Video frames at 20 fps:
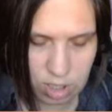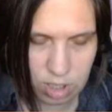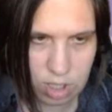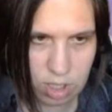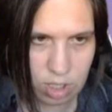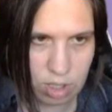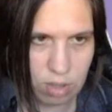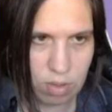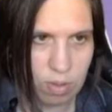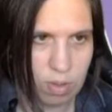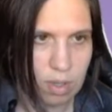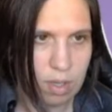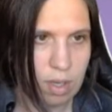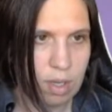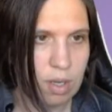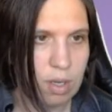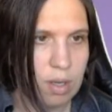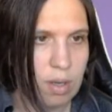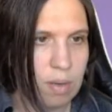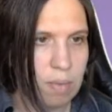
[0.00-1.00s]
to,
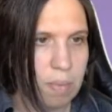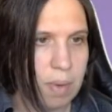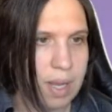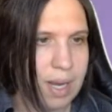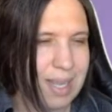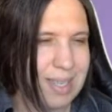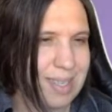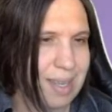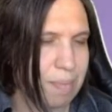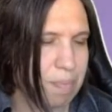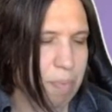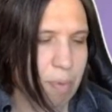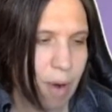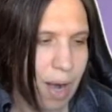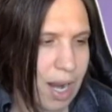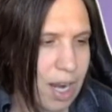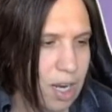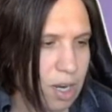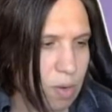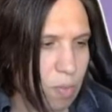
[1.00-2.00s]
wait, is it
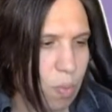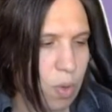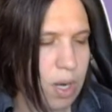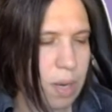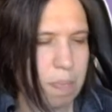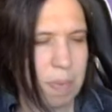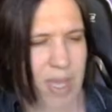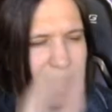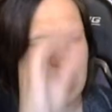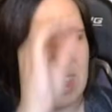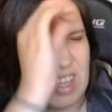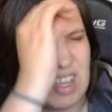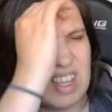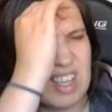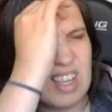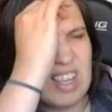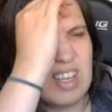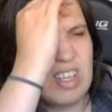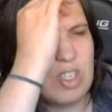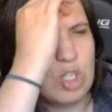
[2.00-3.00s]
branch? Would it be
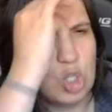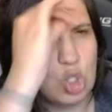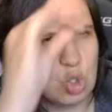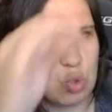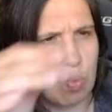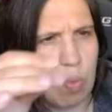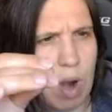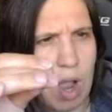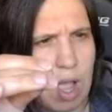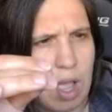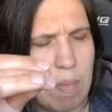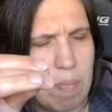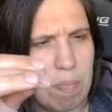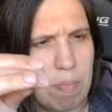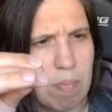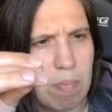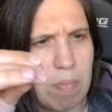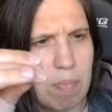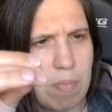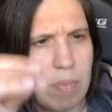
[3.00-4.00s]
the drop?
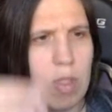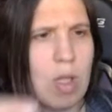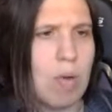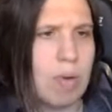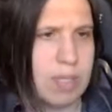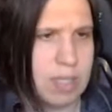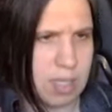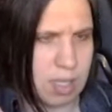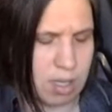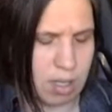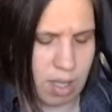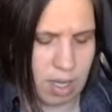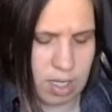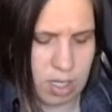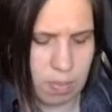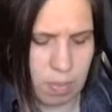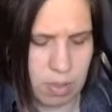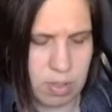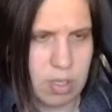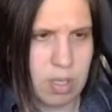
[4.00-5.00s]
No, it's the
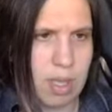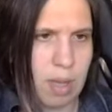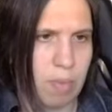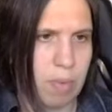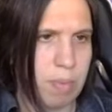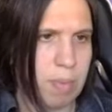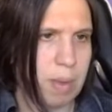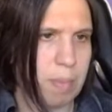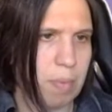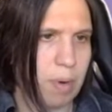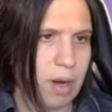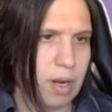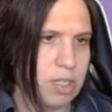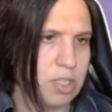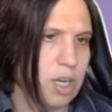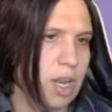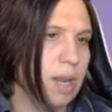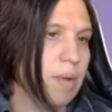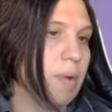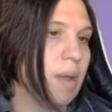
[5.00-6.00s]
collectible. So that would be branch.
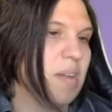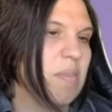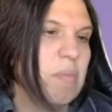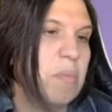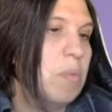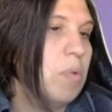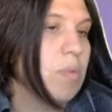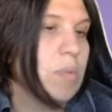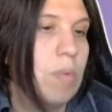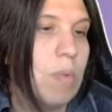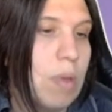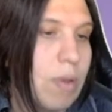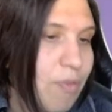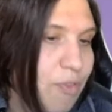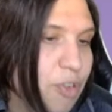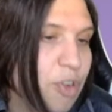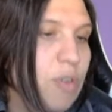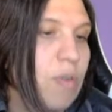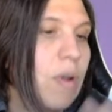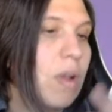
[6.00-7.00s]
Anyway,
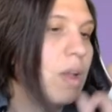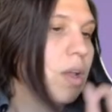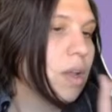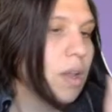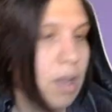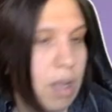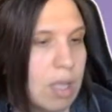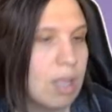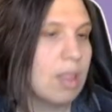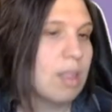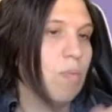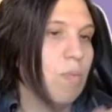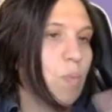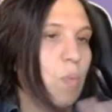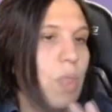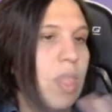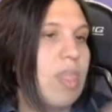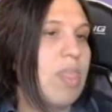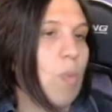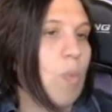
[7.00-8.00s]
for
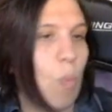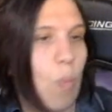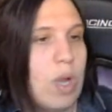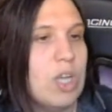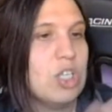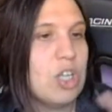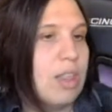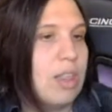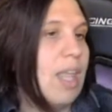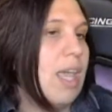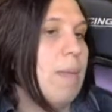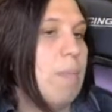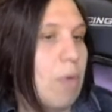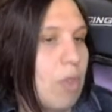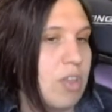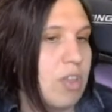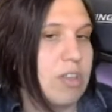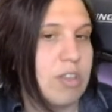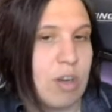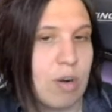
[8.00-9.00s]
we should label
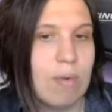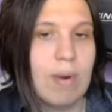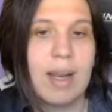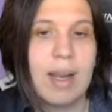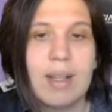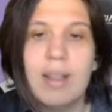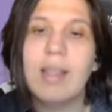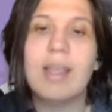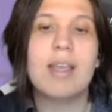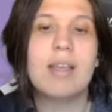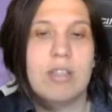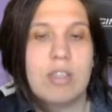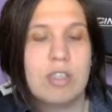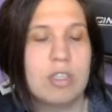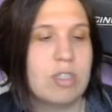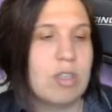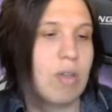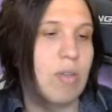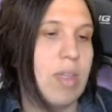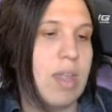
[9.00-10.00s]
this correctly
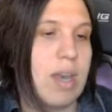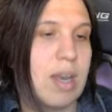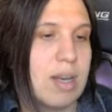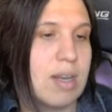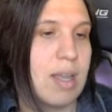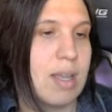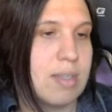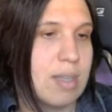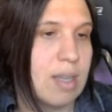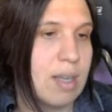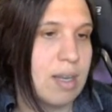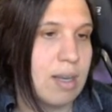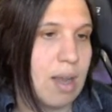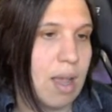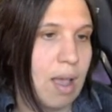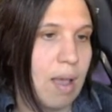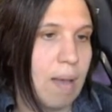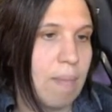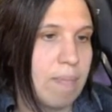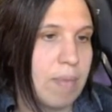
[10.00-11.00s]
so that it doesn't
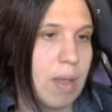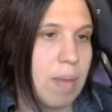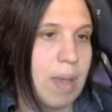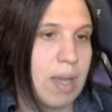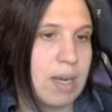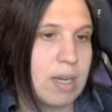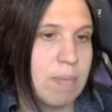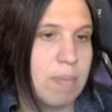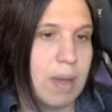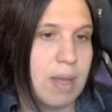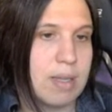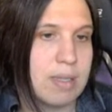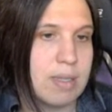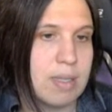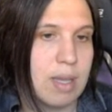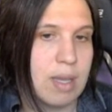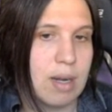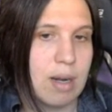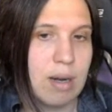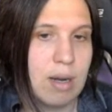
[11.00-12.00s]
come back to bite us
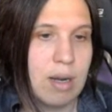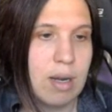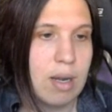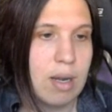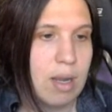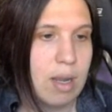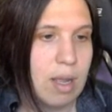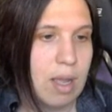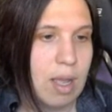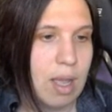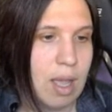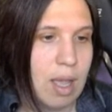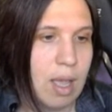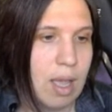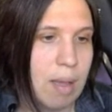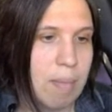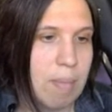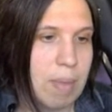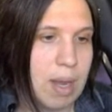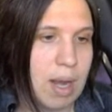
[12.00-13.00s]
later.
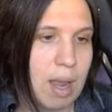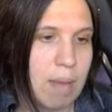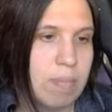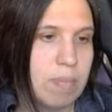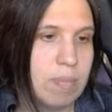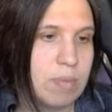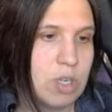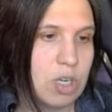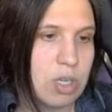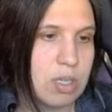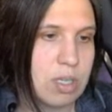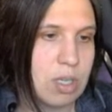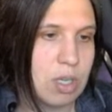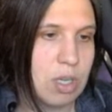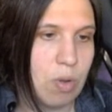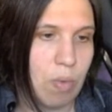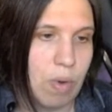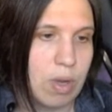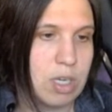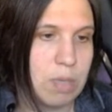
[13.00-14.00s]
And I'm just
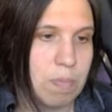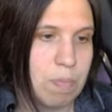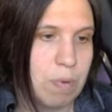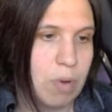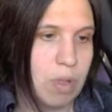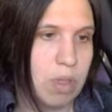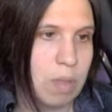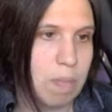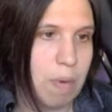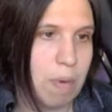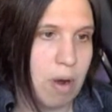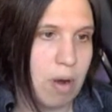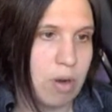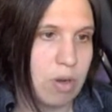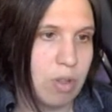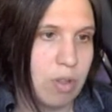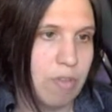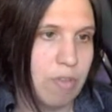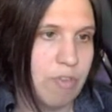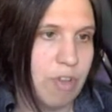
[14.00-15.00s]
going to put the
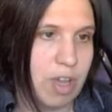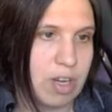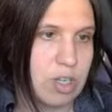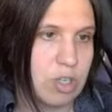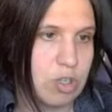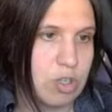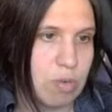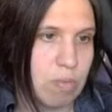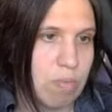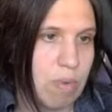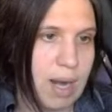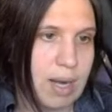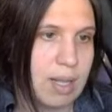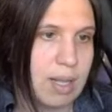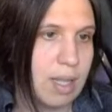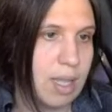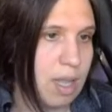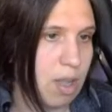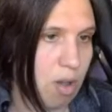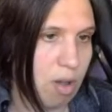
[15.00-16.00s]
particle effect
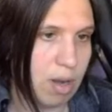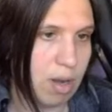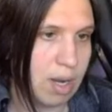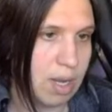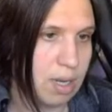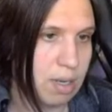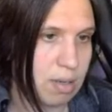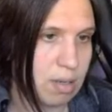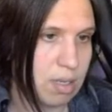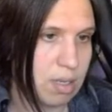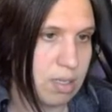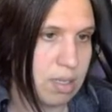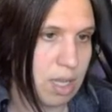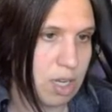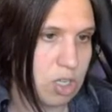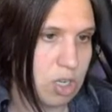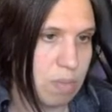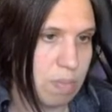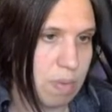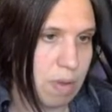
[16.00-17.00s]
directly on it because that
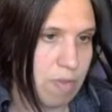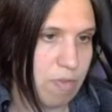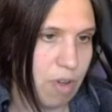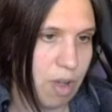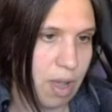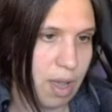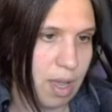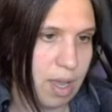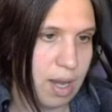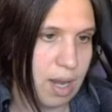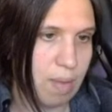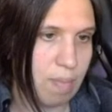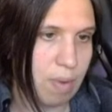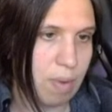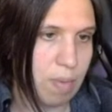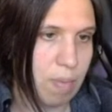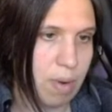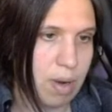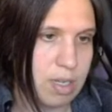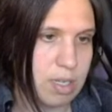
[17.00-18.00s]
should be fine. And we
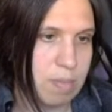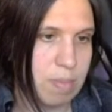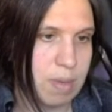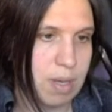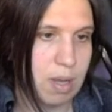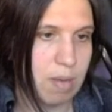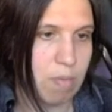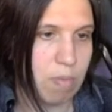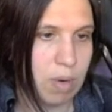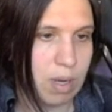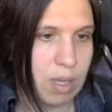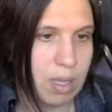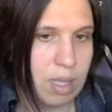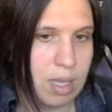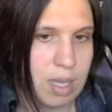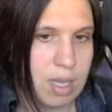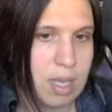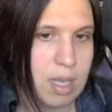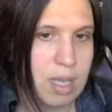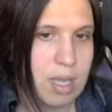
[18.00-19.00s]
want it to be
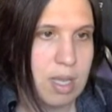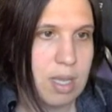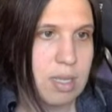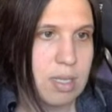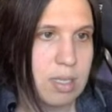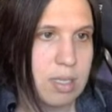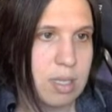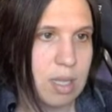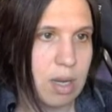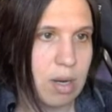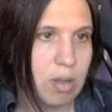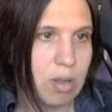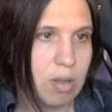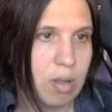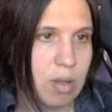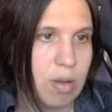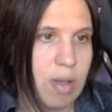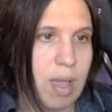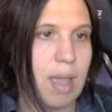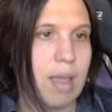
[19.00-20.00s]
really subtle.
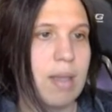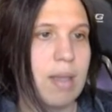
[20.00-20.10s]
Okay,